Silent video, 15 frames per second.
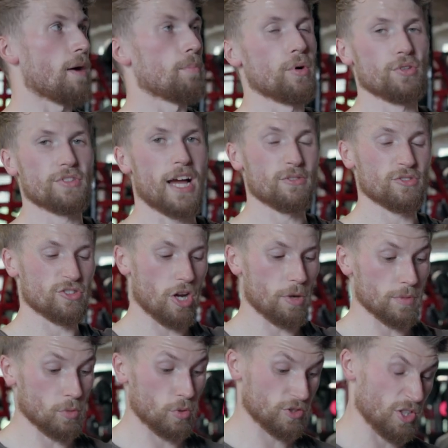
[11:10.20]
arm pull downs,
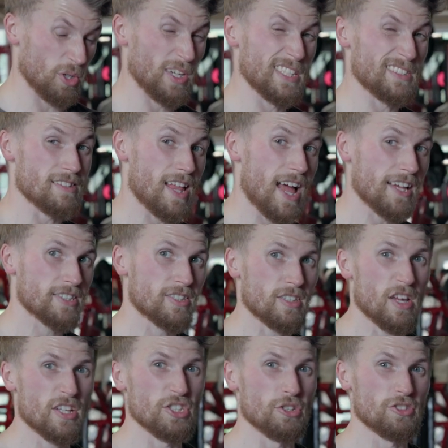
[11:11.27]
normally we'll do these
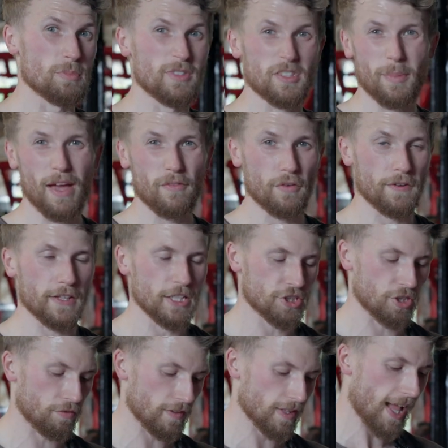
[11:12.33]
last and use them as a bit of a
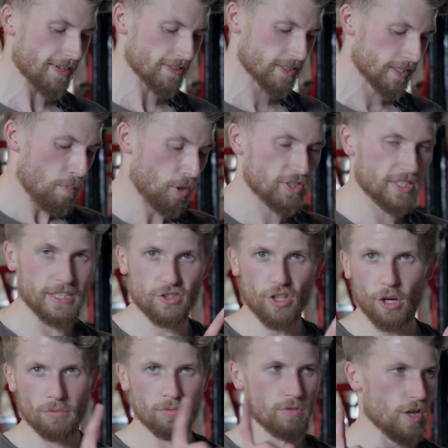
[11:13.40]
finisher for lats, but seeing as
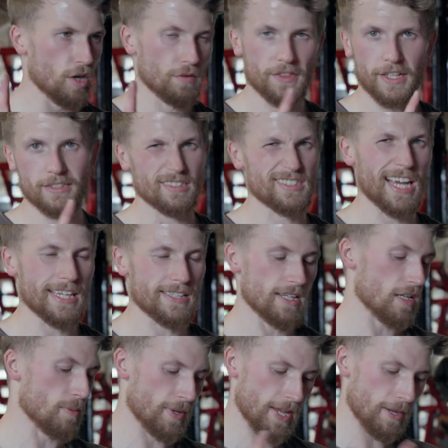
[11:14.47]
though other things are taken
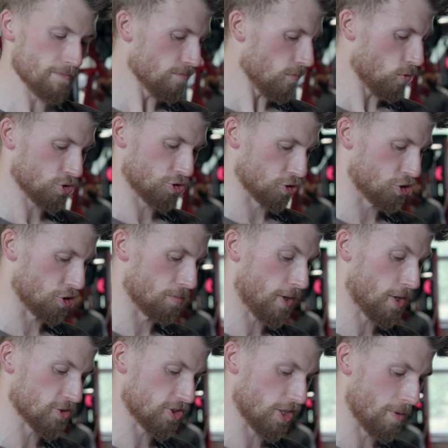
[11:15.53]
at the minute, we'll just jump
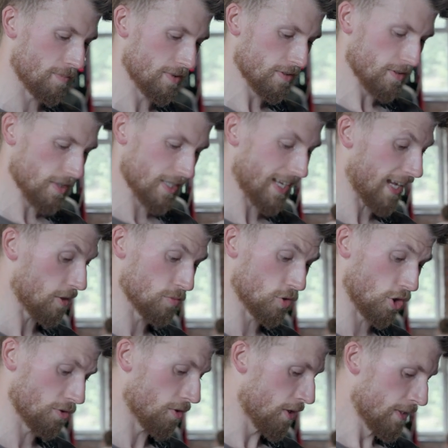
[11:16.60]
onto them and get them
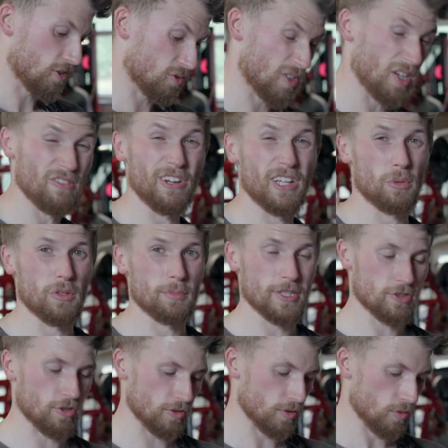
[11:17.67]
done, because we don't really want to
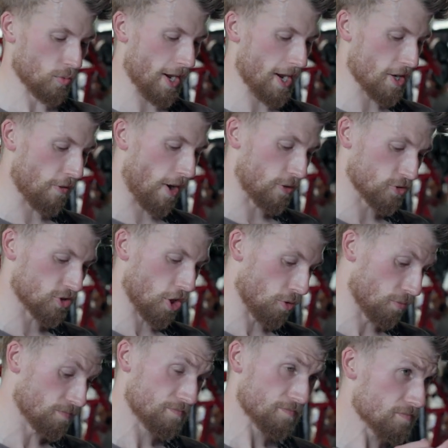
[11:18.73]
be stood waiting around.
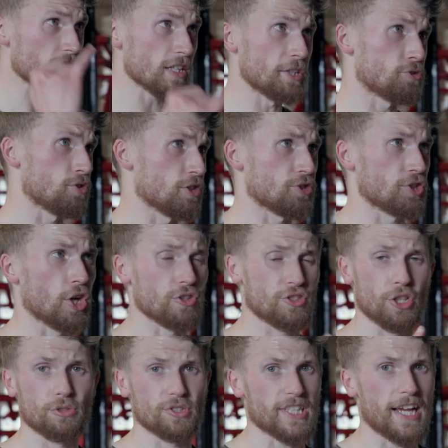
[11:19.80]
So literally just got
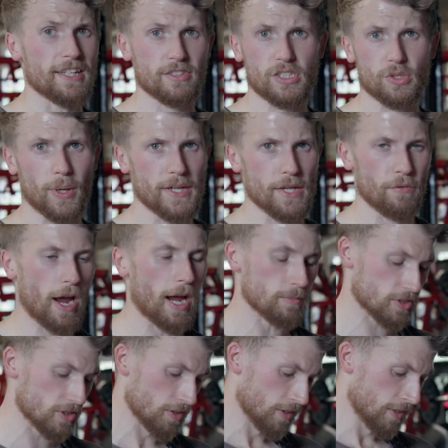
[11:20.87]
2 sets, 20
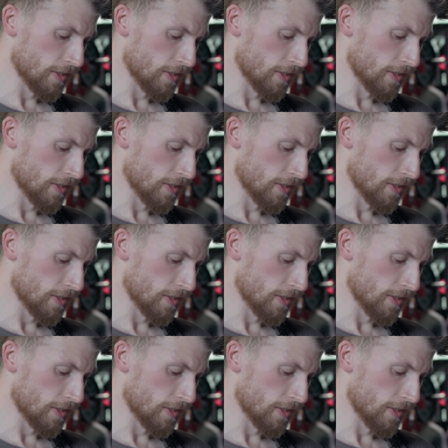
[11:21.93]
reps,